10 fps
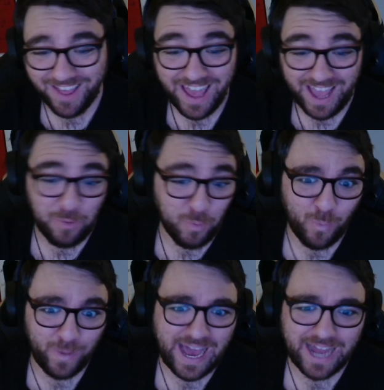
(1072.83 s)
is what
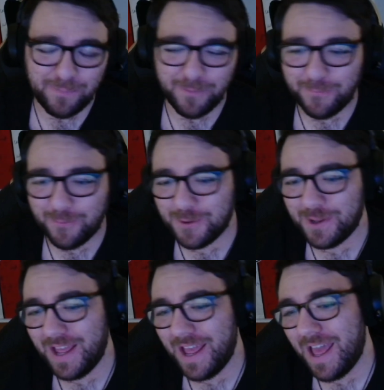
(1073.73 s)
we had before.
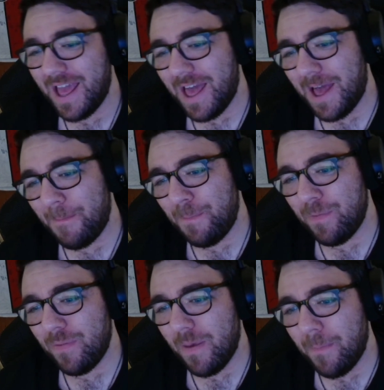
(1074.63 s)

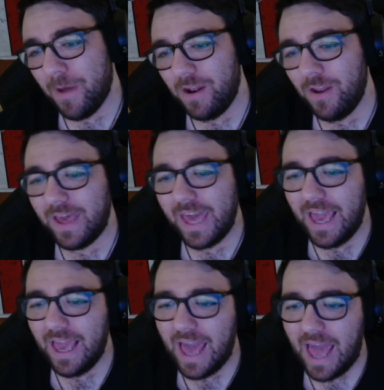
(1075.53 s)
But
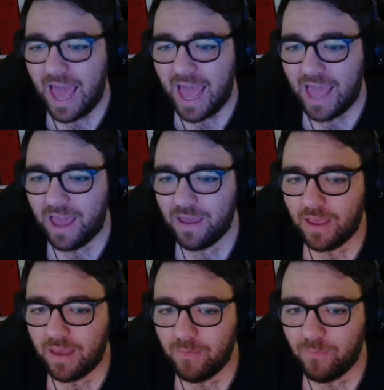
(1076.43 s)
looking at
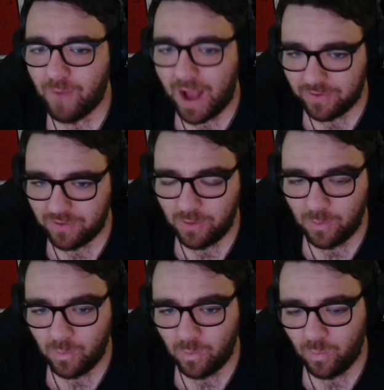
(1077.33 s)

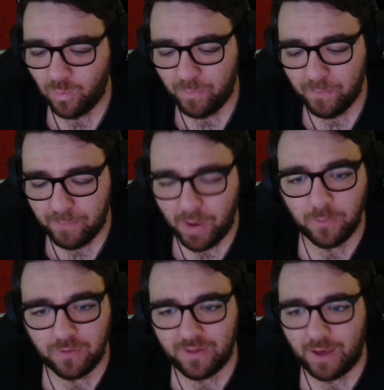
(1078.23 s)
Hasenhüttl
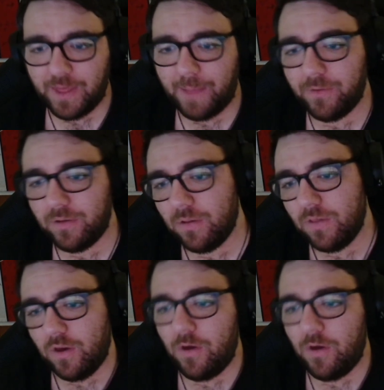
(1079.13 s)
post Southampton, so